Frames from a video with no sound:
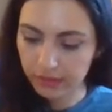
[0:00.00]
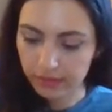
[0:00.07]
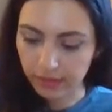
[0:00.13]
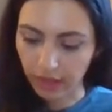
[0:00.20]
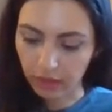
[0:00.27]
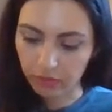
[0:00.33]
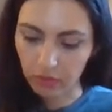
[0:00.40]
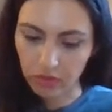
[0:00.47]

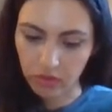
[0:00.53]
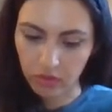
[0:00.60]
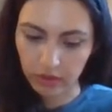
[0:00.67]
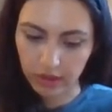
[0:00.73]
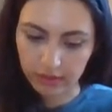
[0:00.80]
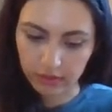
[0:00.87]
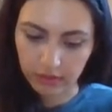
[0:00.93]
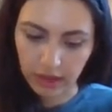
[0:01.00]
That's what you
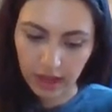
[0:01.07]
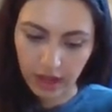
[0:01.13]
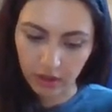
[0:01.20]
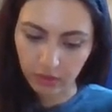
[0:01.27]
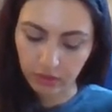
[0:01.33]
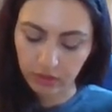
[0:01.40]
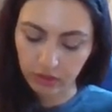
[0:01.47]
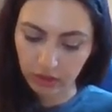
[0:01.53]
get,
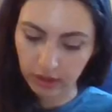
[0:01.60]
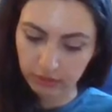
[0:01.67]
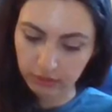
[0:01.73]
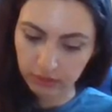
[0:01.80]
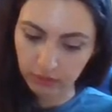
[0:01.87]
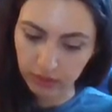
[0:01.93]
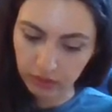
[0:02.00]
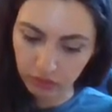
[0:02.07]
how you get
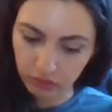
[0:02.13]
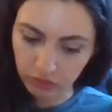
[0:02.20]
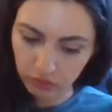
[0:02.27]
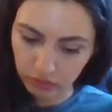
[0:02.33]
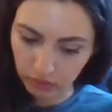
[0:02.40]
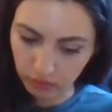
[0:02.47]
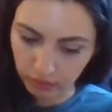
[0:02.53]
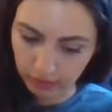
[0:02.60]
72
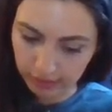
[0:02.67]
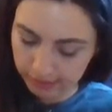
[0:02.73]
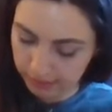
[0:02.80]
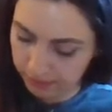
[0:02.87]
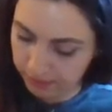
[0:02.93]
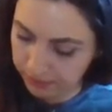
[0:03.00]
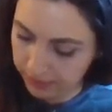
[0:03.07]
degrees.